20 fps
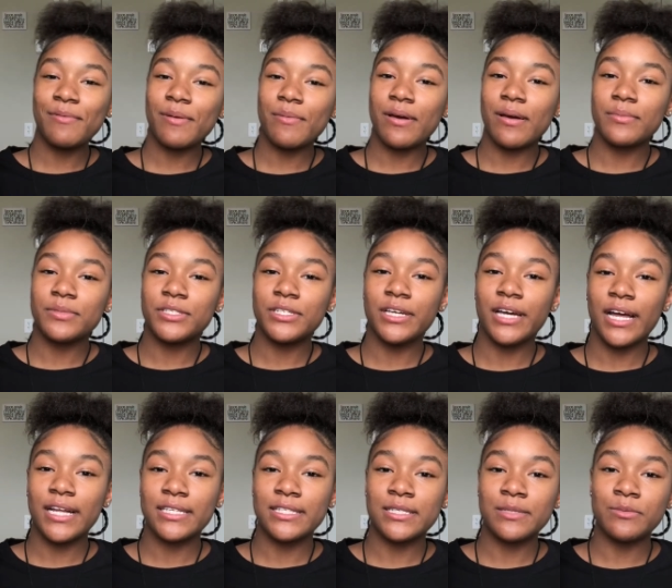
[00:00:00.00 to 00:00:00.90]
mom, she
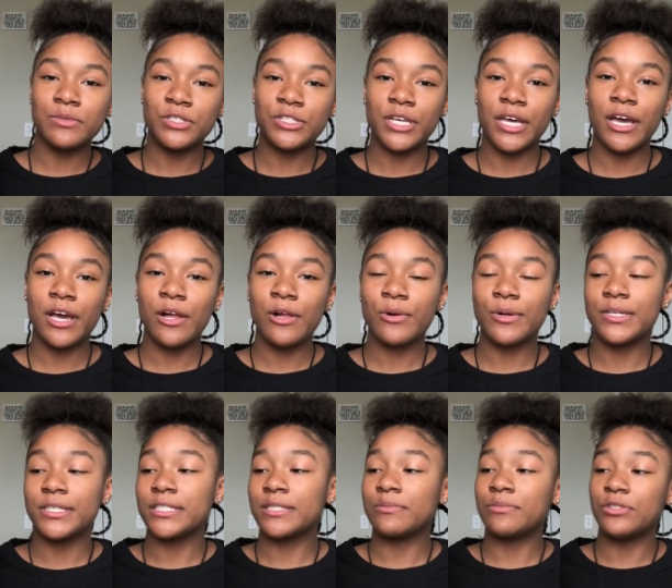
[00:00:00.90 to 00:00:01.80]
got some gel or
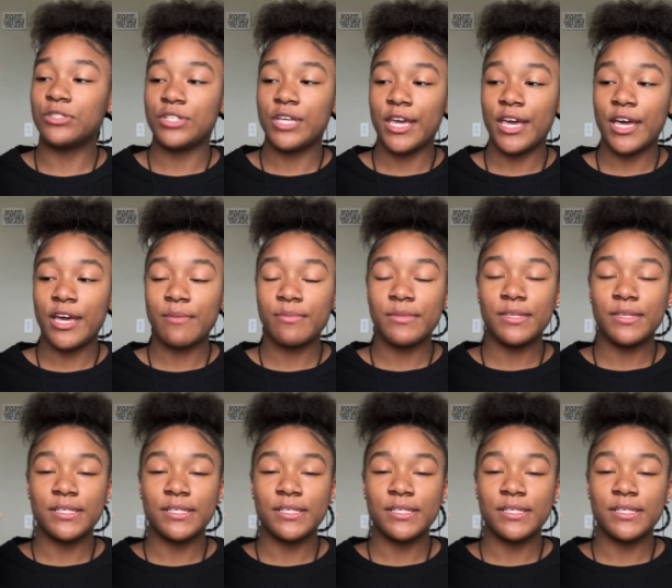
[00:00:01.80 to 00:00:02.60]
some jam.